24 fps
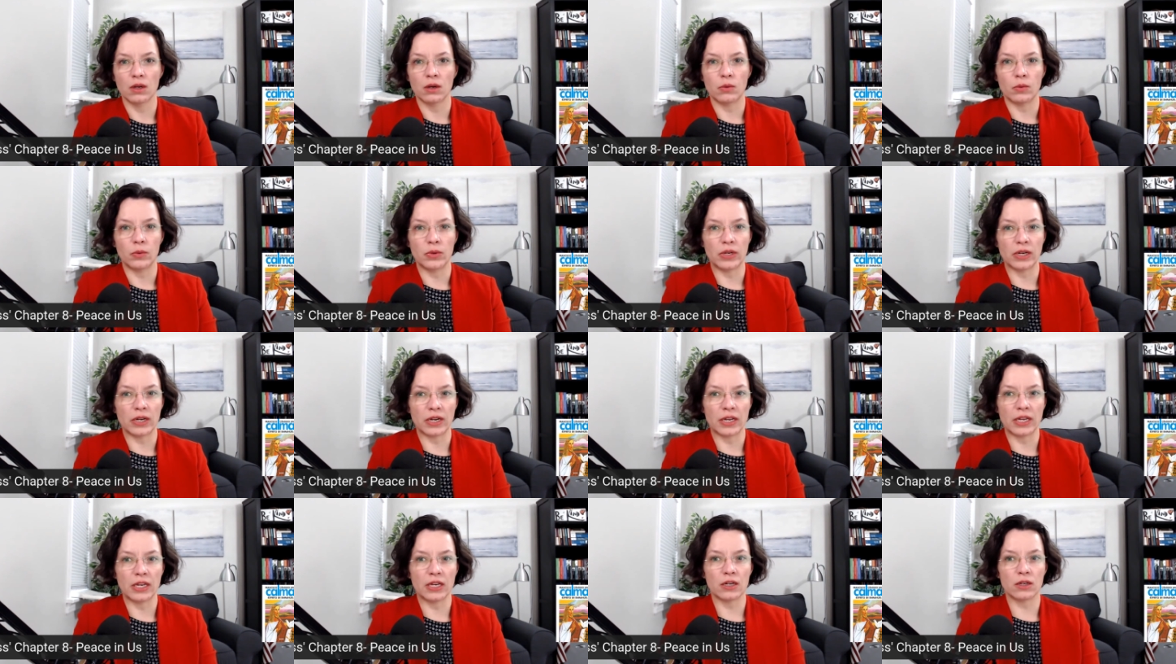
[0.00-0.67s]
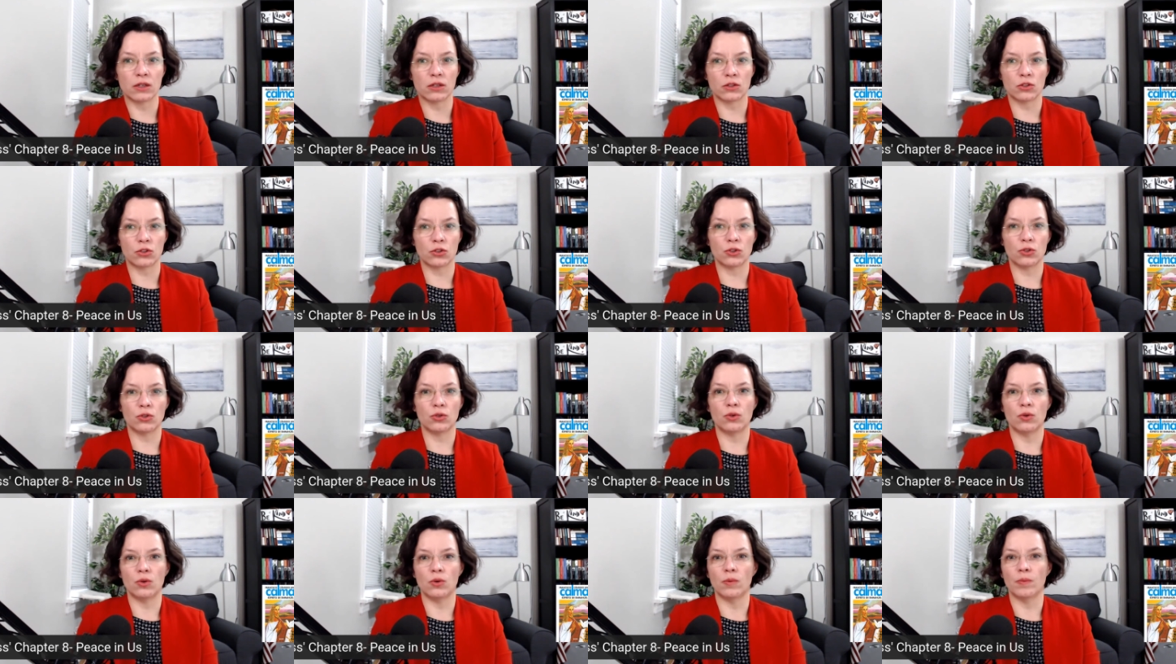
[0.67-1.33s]
We are here
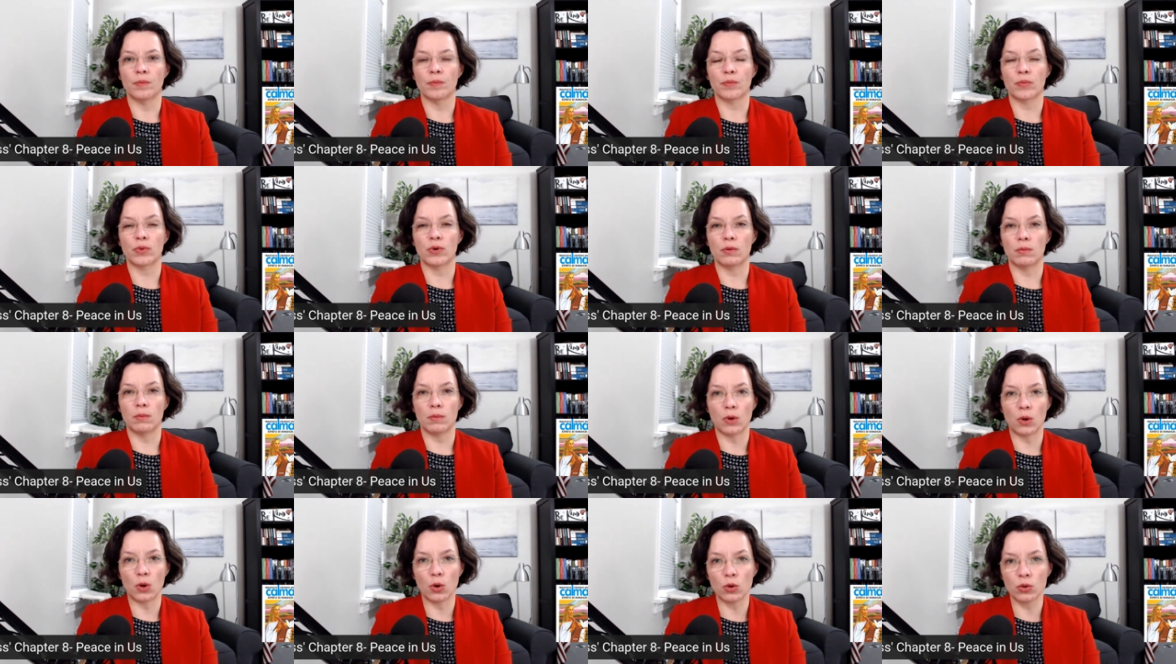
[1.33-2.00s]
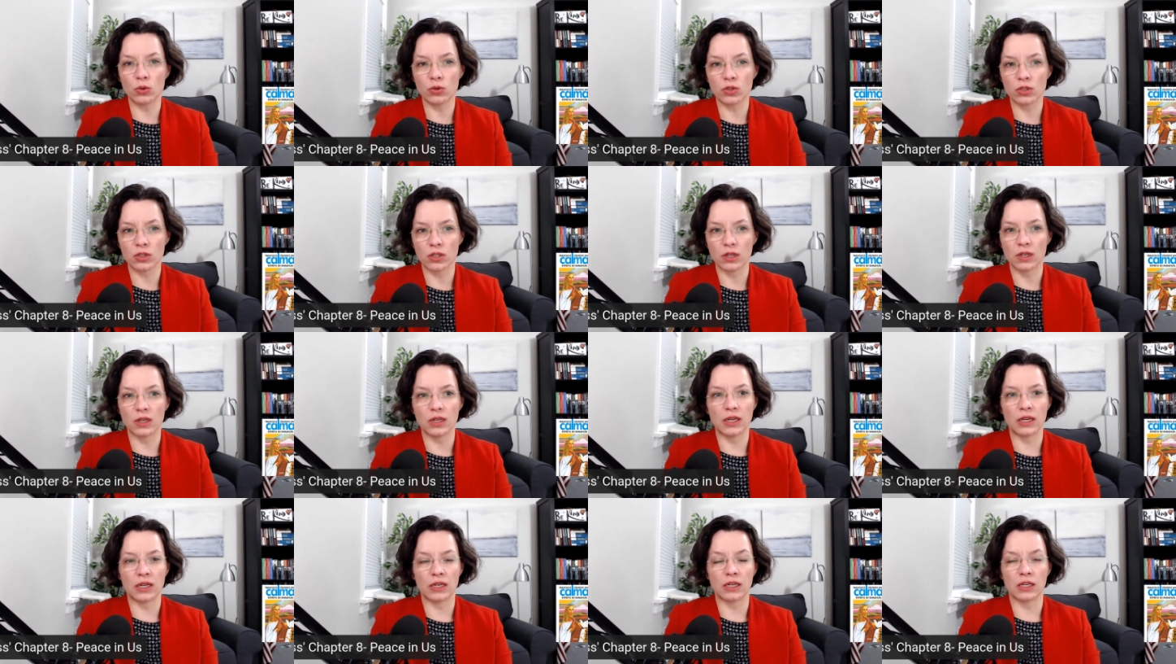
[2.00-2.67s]
to promote
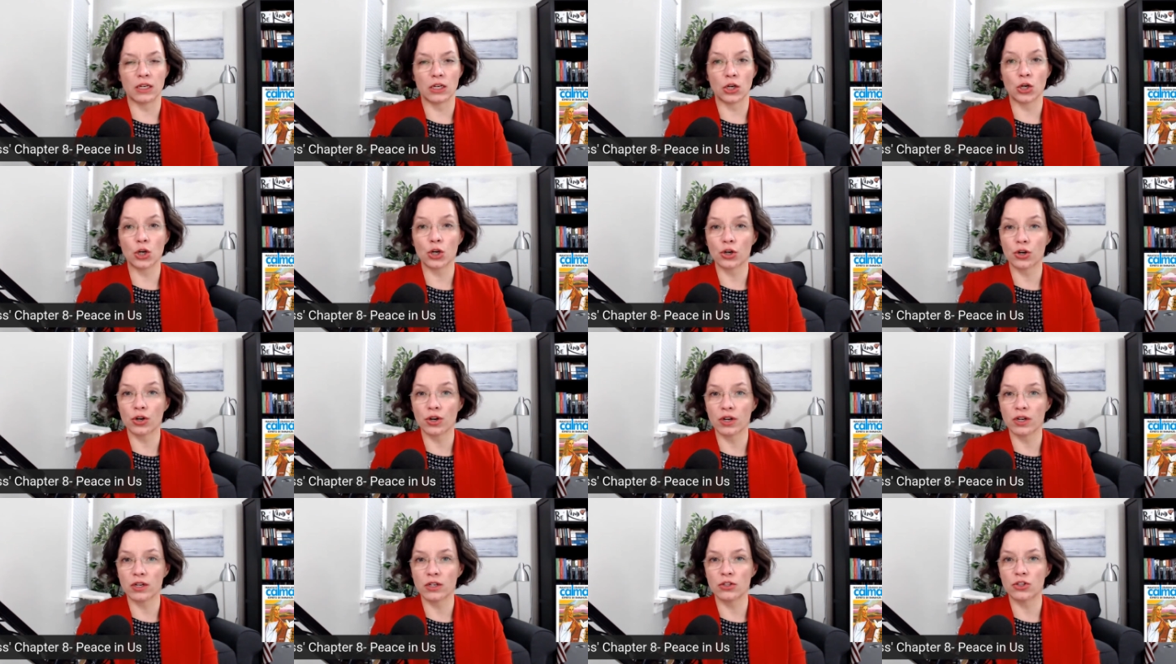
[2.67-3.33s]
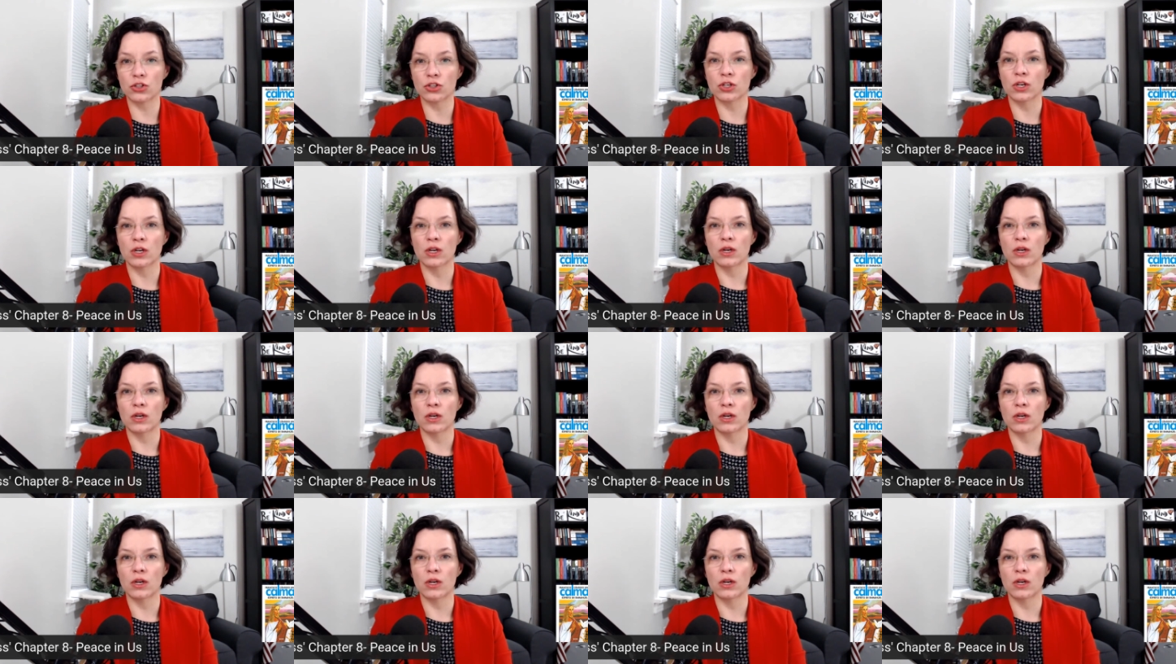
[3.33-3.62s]
and encourage